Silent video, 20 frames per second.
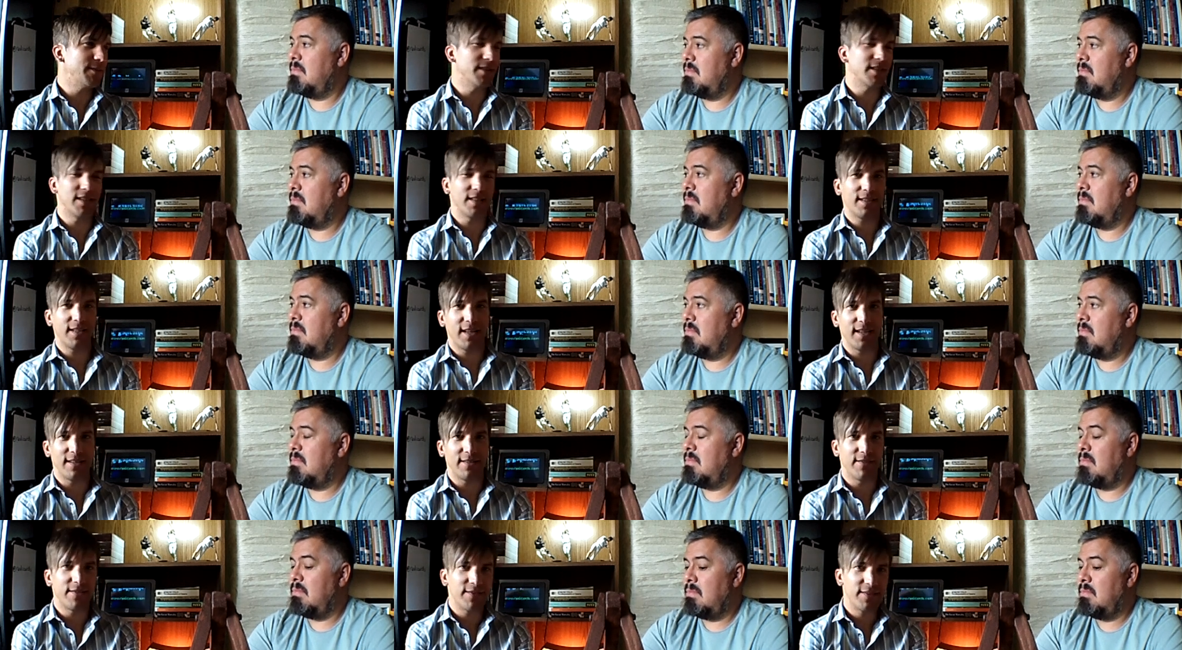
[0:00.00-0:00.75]
Speaker 1: I've been like
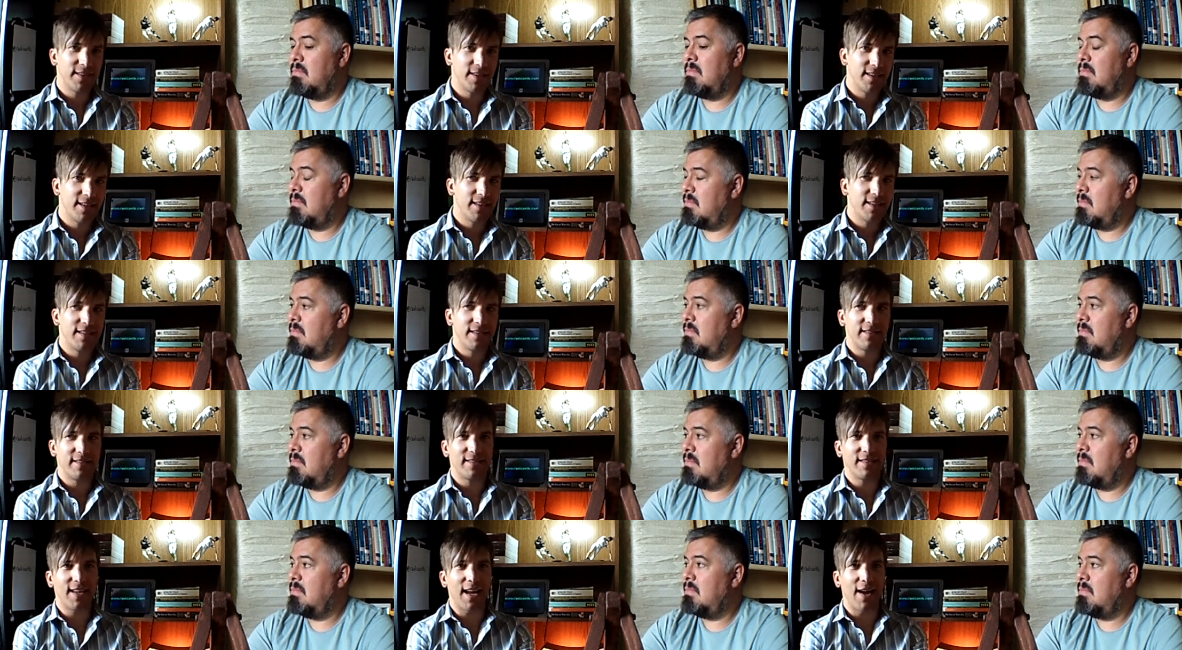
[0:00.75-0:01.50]
kind of
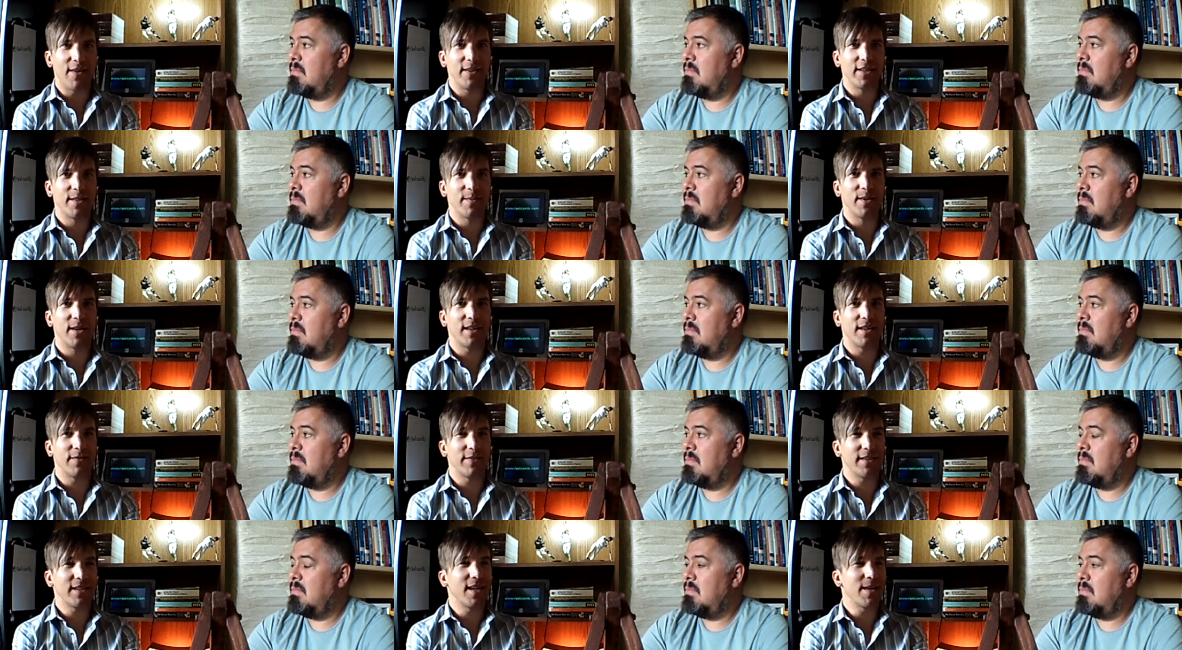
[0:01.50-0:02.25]
scouting the
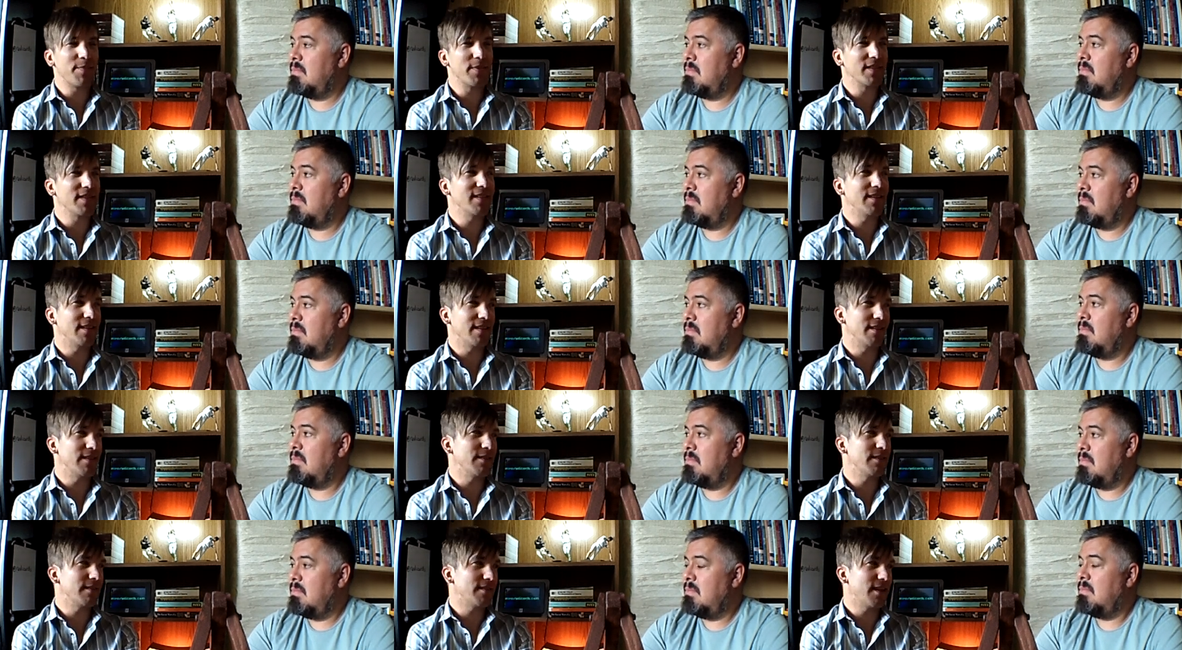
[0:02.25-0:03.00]
market for a couple of
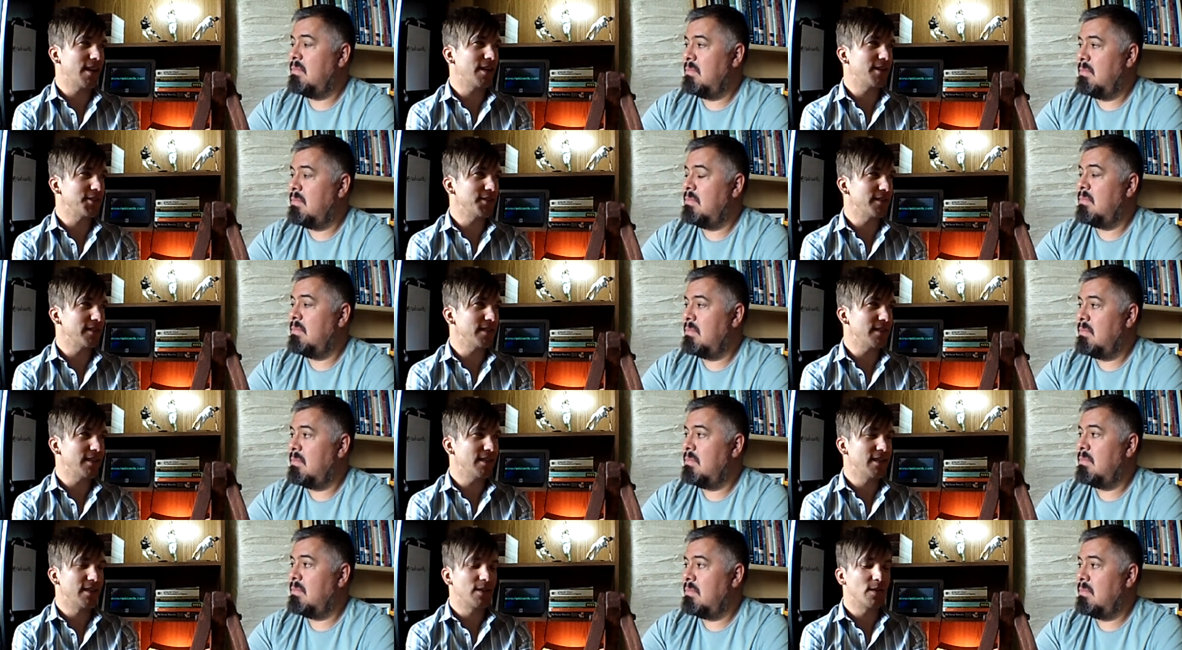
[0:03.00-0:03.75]
years,
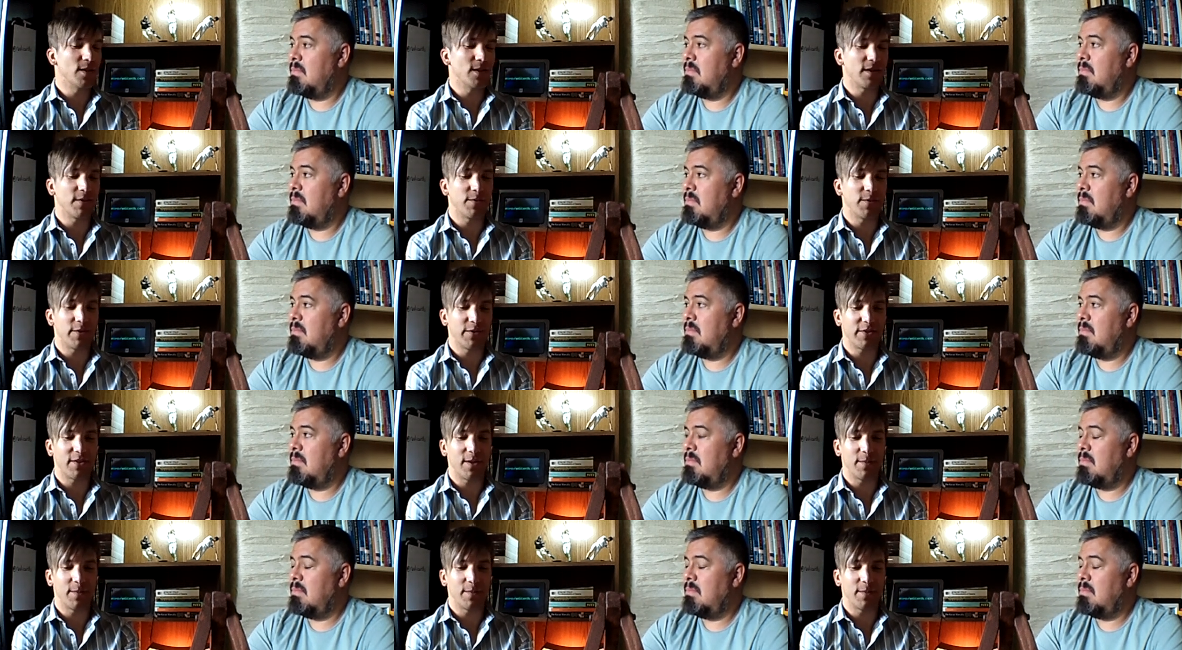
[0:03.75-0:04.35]
actually, looking for